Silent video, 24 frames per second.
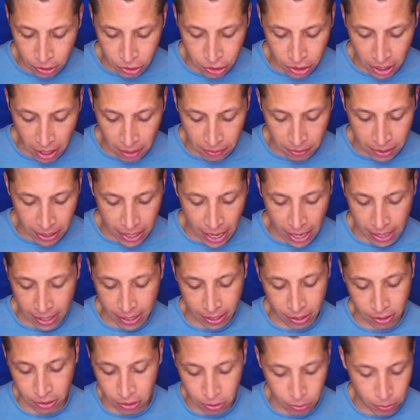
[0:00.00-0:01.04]

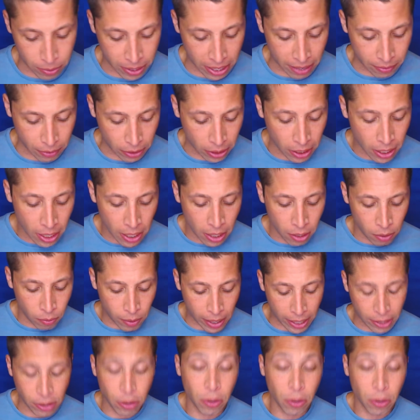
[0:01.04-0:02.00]
javanicus or whatever, right?